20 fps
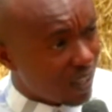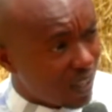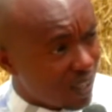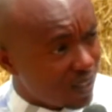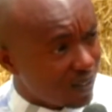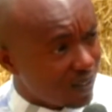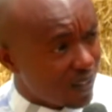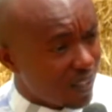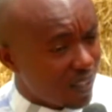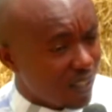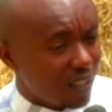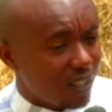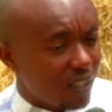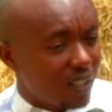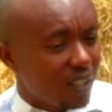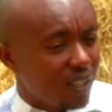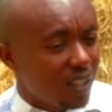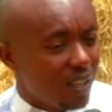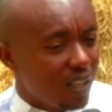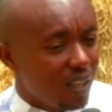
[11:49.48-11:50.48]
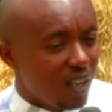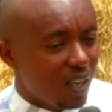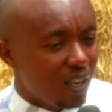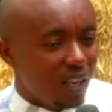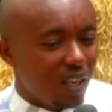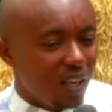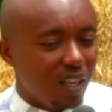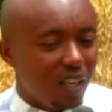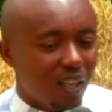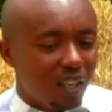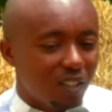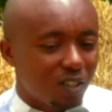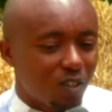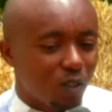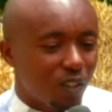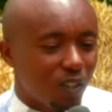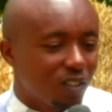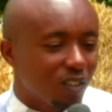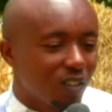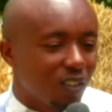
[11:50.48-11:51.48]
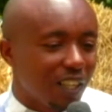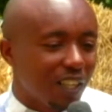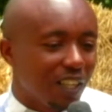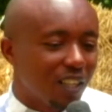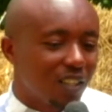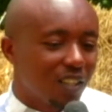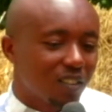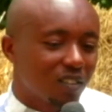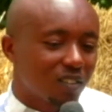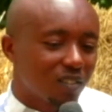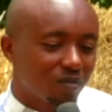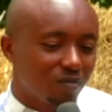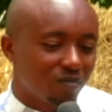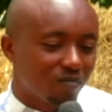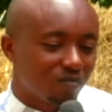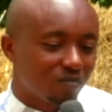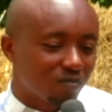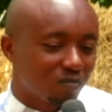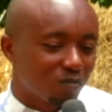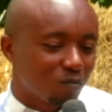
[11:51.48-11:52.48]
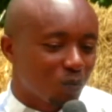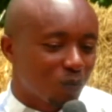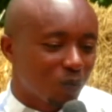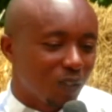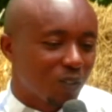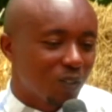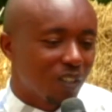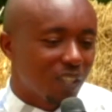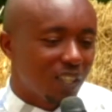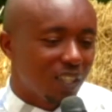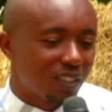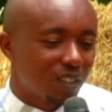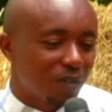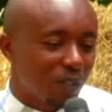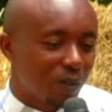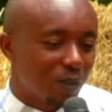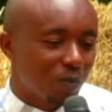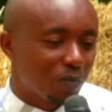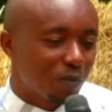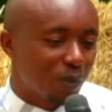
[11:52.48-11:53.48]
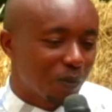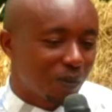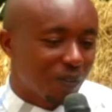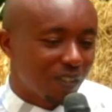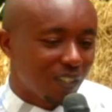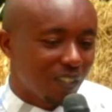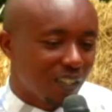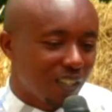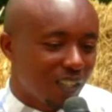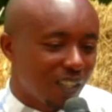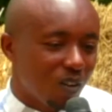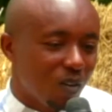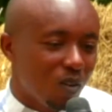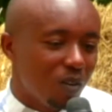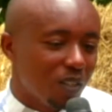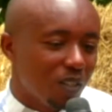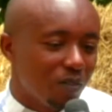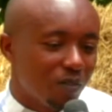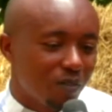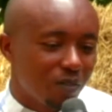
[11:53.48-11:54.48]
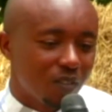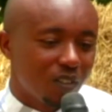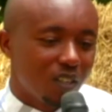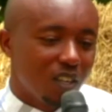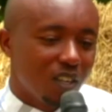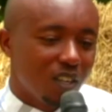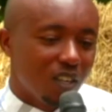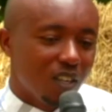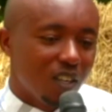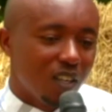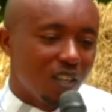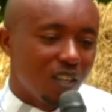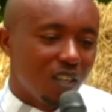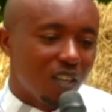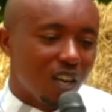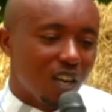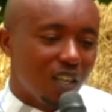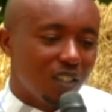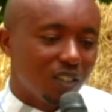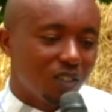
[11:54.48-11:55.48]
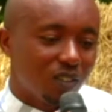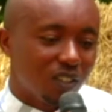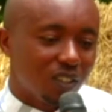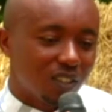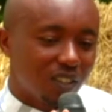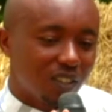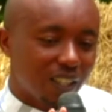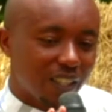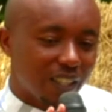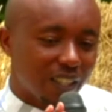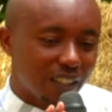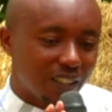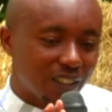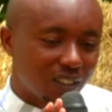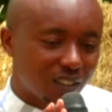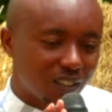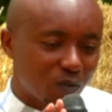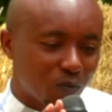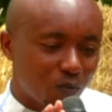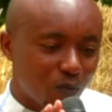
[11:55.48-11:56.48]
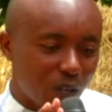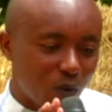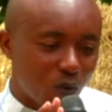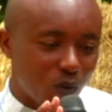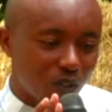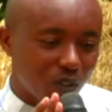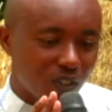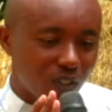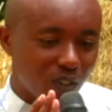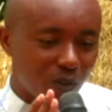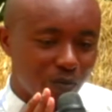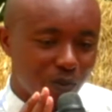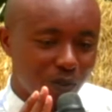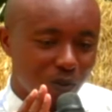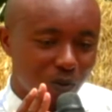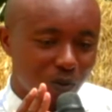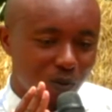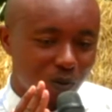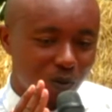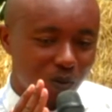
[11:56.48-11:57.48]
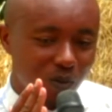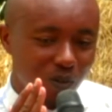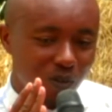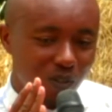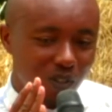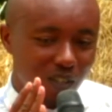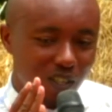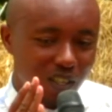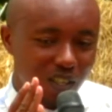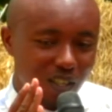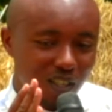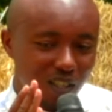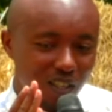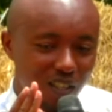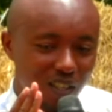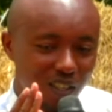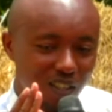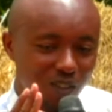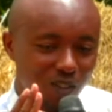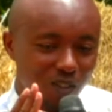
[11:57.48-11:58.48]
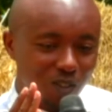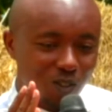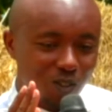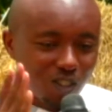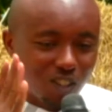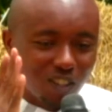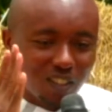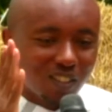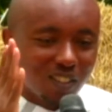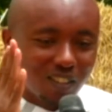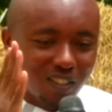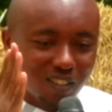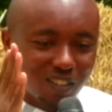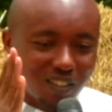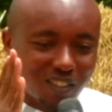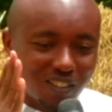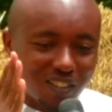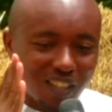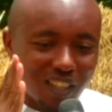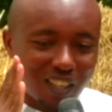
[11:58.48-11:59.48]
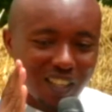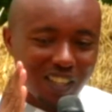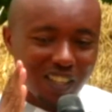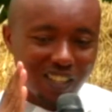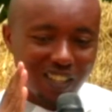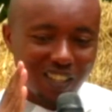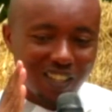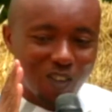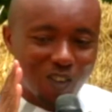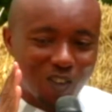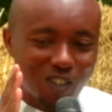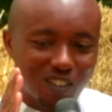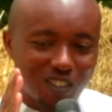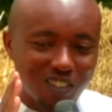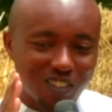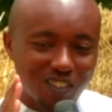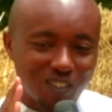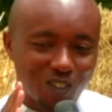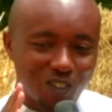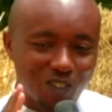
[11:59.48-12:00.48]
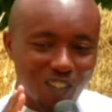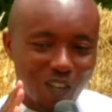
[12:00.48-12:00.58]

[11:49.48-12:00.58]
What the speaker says: As they are. So it's not like sometimes people think like, oh, if I should just direct my worship to Jesus and not to the